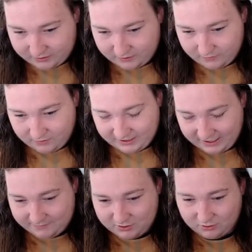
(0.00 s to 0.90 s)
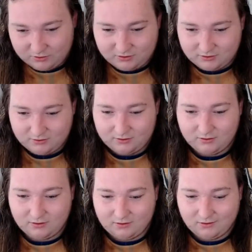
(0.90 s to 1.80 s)
game stores
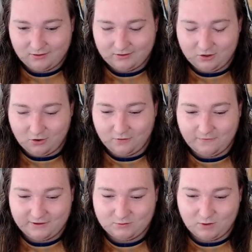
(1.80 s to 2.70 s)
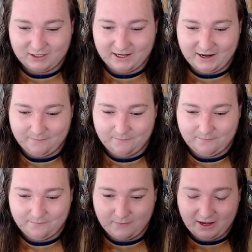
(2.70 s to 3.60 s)
to look for this one game.
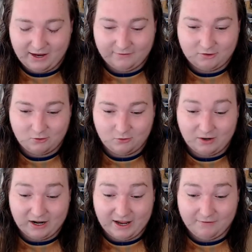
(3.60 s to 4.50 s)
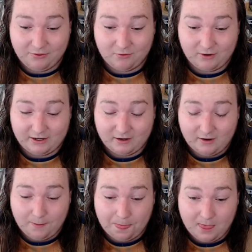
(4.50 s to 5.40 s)
I have 2 and I have 3.
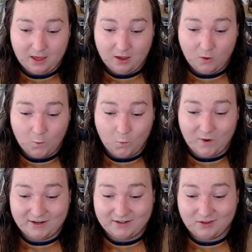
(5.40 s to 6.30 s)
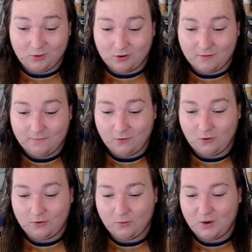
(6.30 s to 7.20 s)
Went to look for
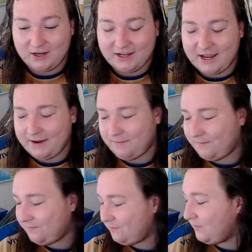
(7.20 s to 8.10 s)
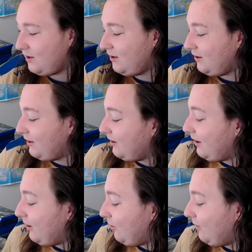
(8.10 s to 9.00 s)
the one game, and
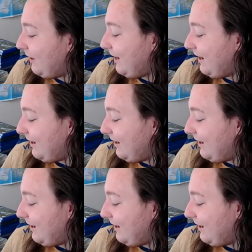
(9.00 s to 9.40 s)
all they had